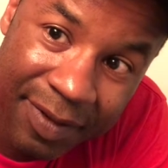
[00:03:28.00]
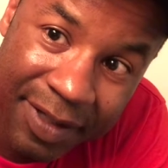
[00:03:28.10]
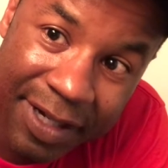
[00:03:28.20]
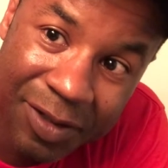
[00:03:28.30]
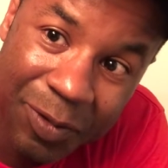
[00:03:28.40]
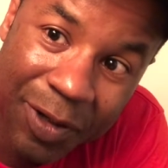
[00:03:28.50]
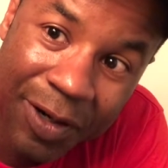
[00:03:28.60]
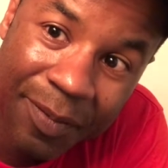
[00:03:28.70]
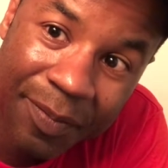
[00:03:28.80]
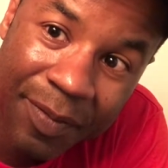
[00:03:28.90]
There's the
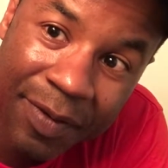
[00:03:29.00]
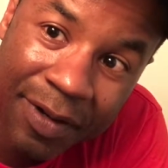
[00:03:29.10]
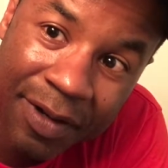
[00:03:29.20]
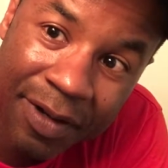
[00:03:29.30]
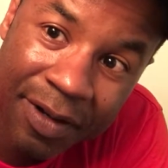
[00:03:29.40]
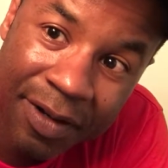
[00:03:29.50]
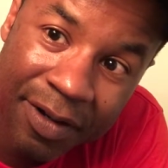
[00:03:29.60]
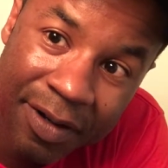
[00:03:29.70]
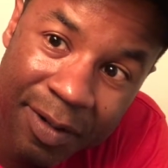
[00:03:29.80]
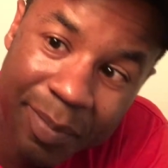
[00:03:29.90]
wall.
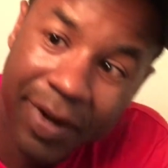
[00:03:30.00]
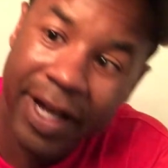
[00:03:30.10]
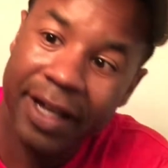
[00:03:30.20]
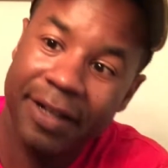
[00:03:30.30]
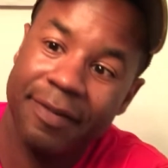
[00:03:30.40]
Break.